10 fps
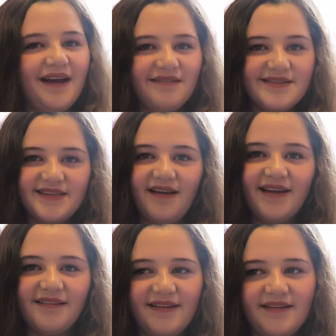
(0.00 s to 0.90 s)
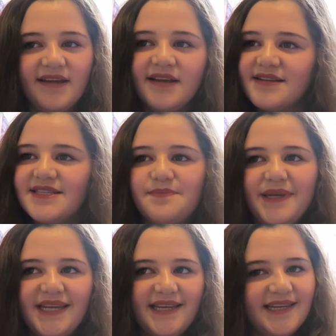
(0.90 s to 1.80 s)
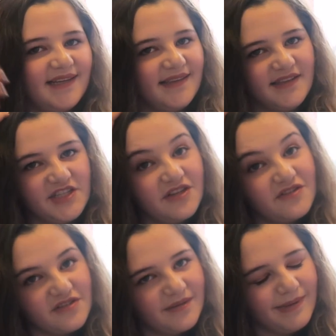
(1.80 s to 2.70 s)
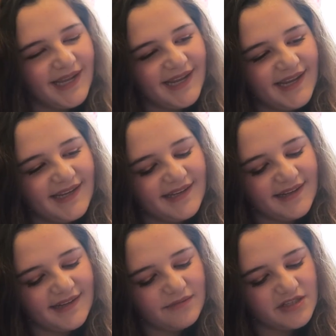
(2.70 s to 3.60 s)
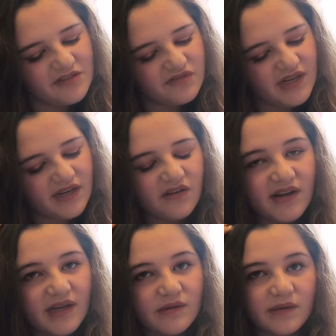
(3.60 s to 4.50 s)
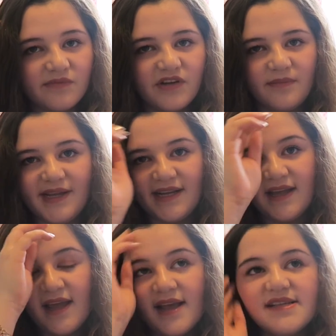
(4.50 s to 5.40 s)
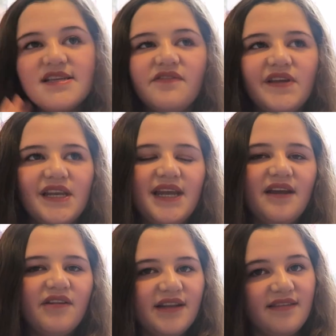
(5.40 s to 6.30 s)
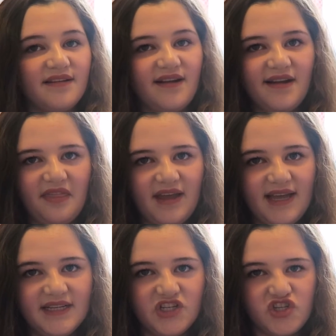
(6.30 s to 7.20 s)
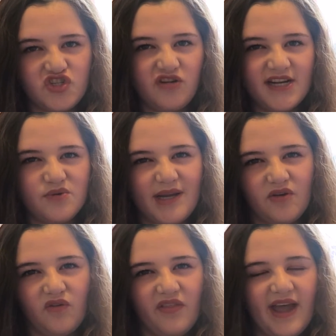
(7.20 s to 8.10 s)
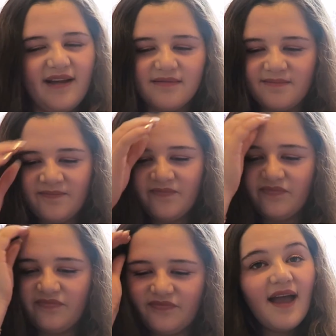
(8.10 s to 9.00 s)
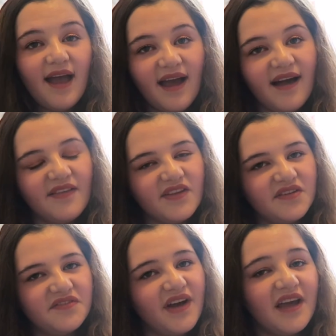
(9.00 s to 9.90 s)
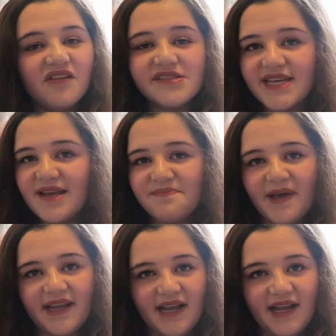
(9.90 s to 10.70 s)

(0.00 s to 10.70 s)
outside like speaking and the children are playing, which is really annoying when I'm filming. So if you can hear anything like that, just try to ignore that. And the final tip I